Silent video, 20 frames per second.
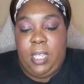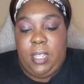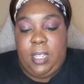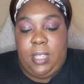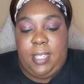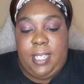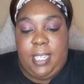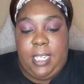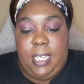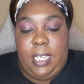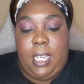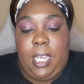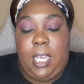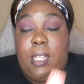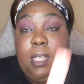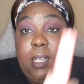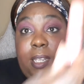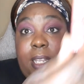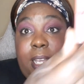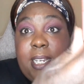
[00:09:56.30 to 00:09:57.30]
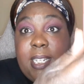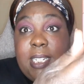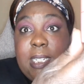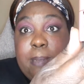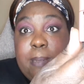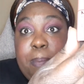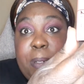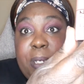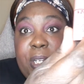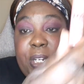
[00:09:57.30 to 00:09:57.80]
the
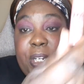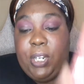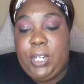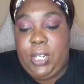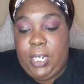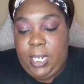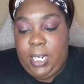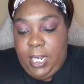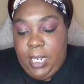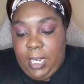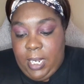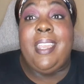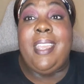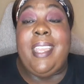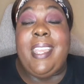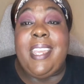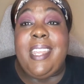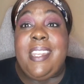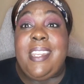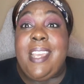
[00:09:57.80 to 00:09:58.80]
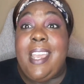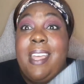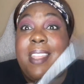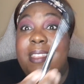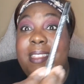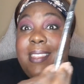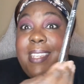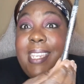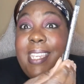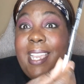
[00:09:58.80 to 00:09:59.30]
gloss butter, and
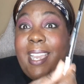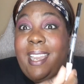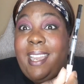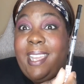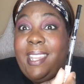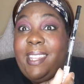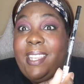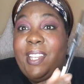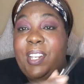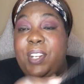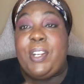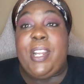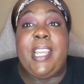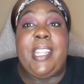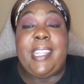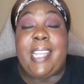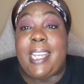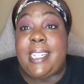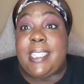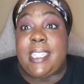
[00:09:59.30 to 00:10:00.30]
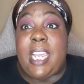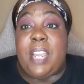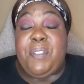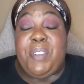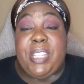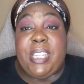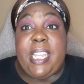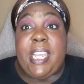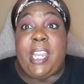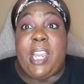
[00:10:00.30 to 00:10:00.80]
the eyeliner. And that's
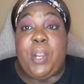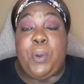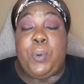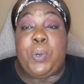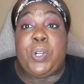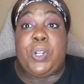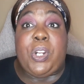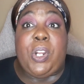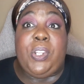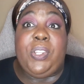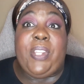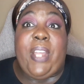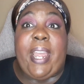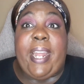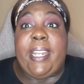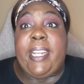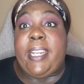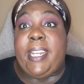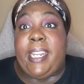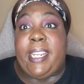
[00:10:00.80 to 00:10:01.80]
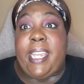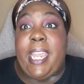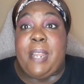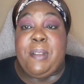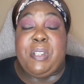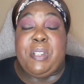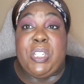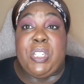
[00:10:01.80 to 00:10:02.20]
everything I ordered online, and it came to